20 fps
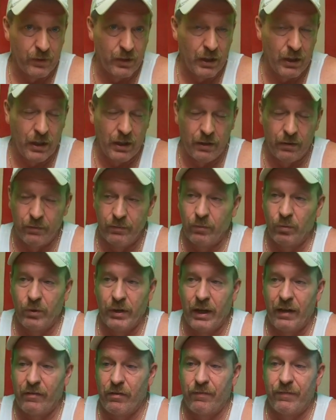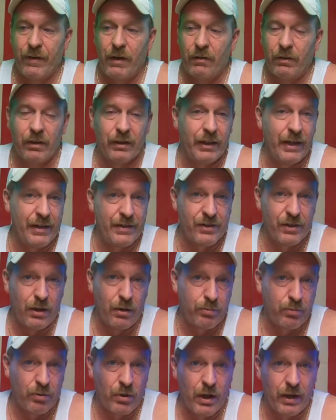Uh, we haven't found a
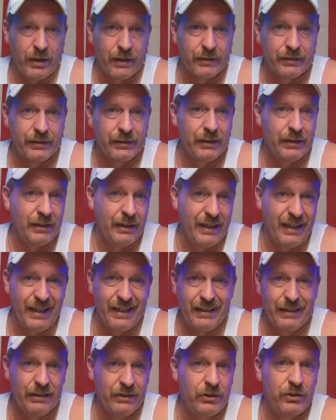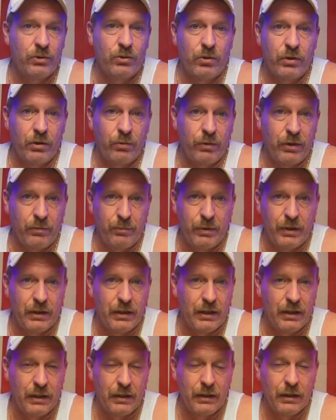Lysol product in any store that we've been
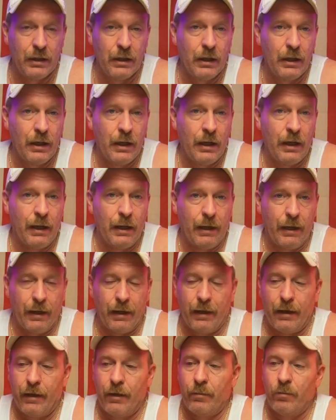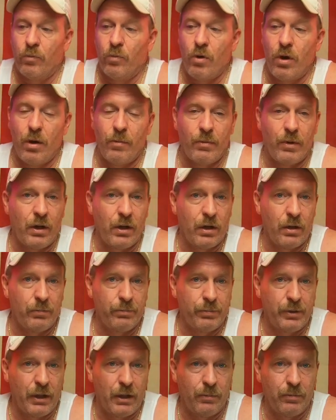in. Um,
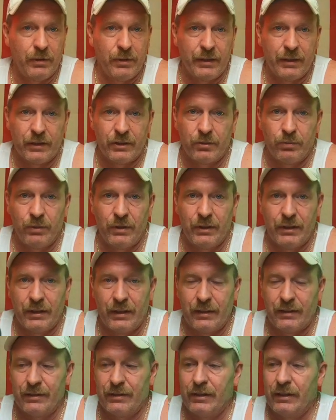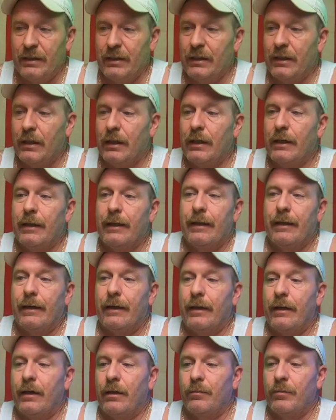Walmart, Publix, Winn-Dixie,
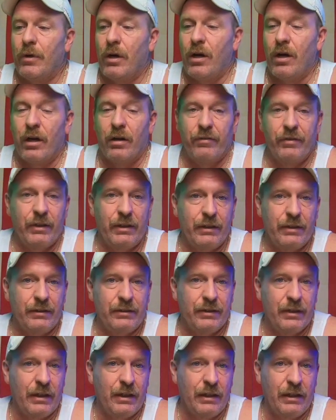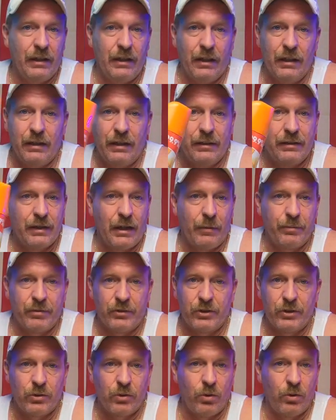um, Harvey's, any any type
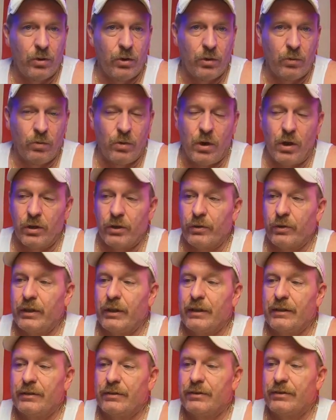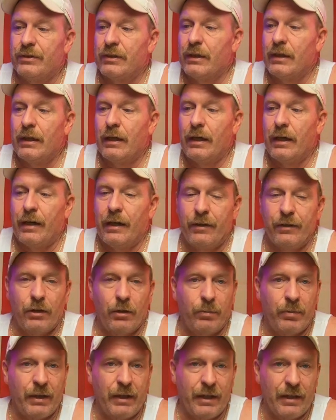of store, Walgreens, uh,
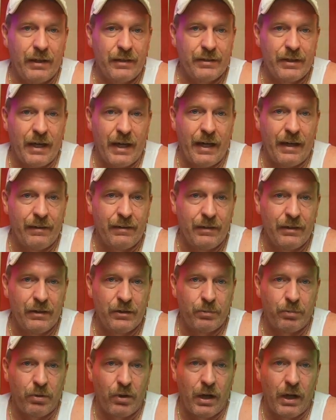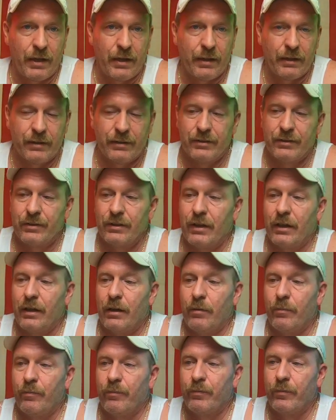nobody has had these products.
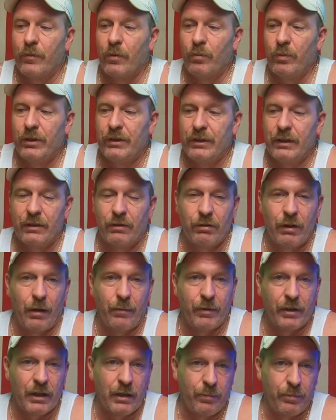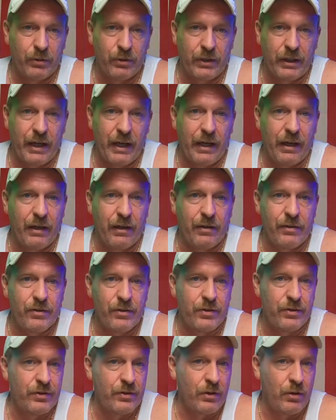Um, we did grab a couple of
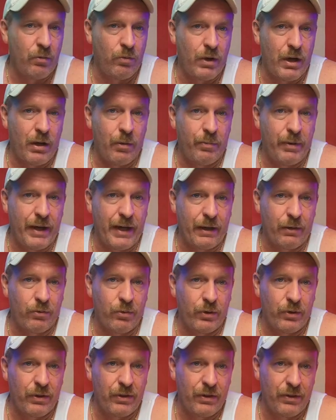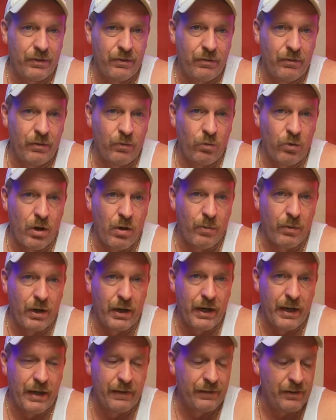cans a while back when
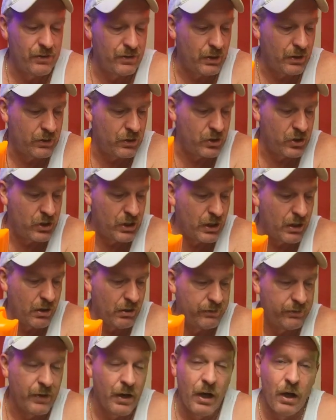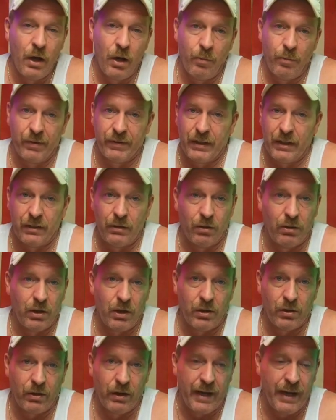Walmart had these on the shelf, but they no
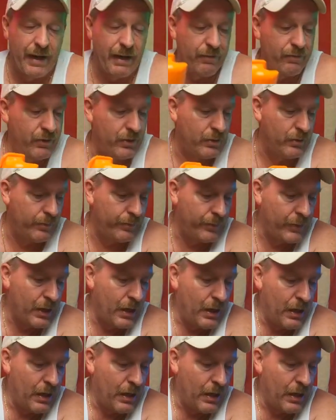longer have them.